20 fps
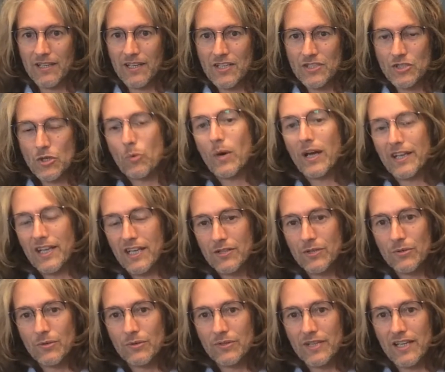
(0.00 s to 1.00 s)
So what they
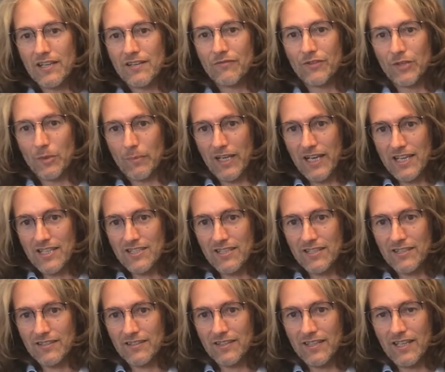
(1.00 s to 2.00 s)
do, they film a
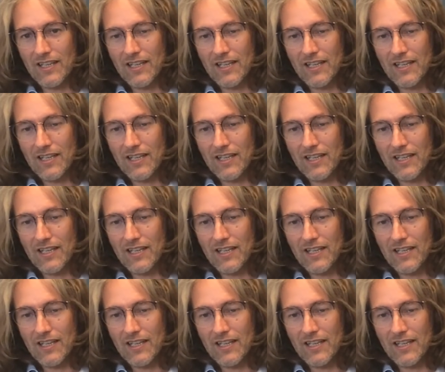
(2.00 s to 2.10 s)
lesson,